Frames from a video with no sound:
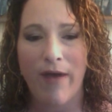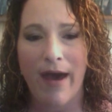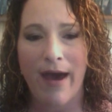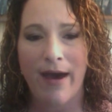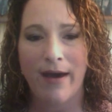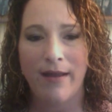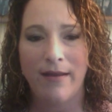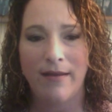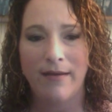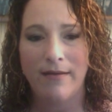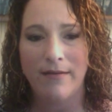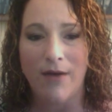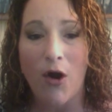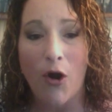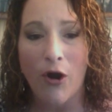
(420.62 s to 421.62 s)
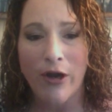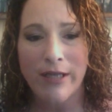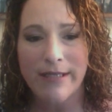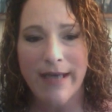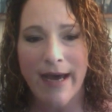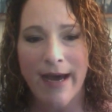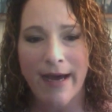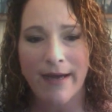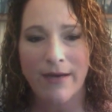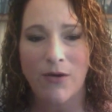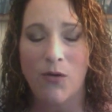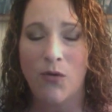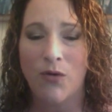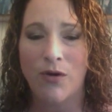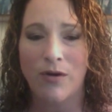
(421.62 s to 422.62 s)
had a heart attack
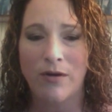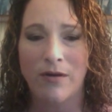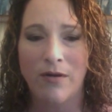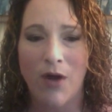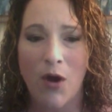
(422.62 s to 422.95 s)
or